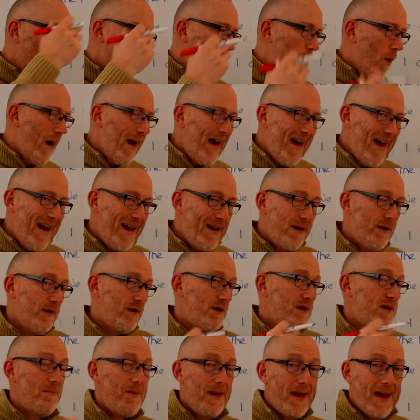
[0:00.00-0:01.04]
when
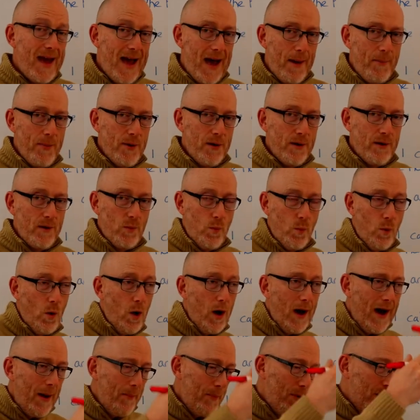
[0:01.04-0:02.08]
something happened.
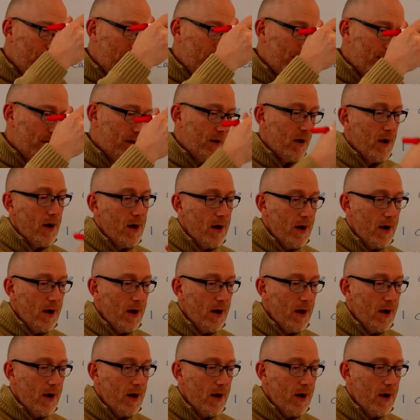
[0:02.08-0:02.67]
What happened?